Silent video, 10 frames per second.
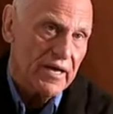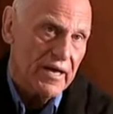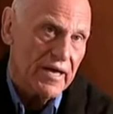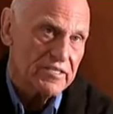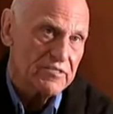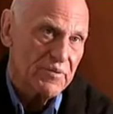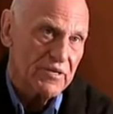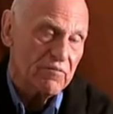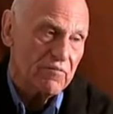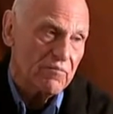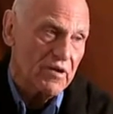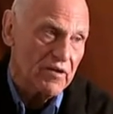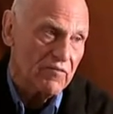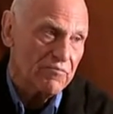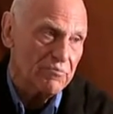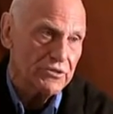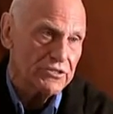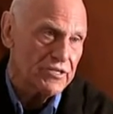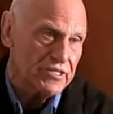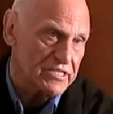has been kind of put
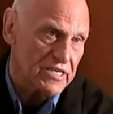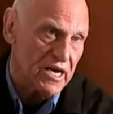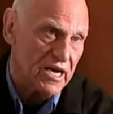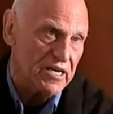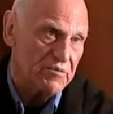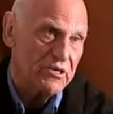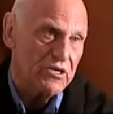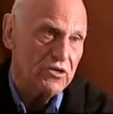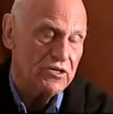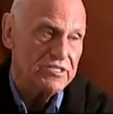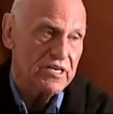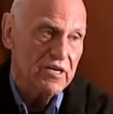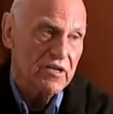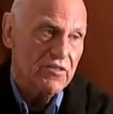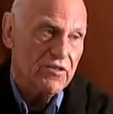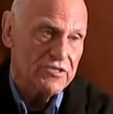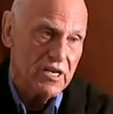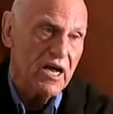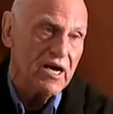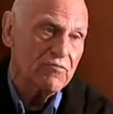to the side, because there's a
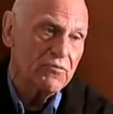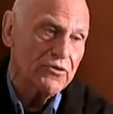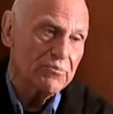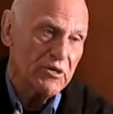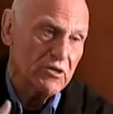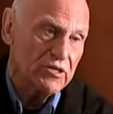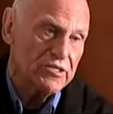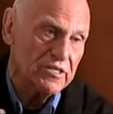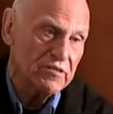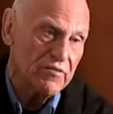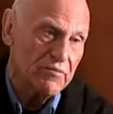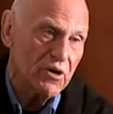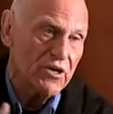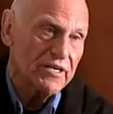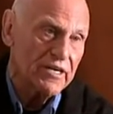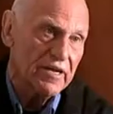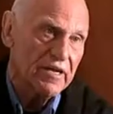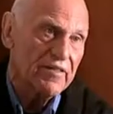lot of work, because of the market,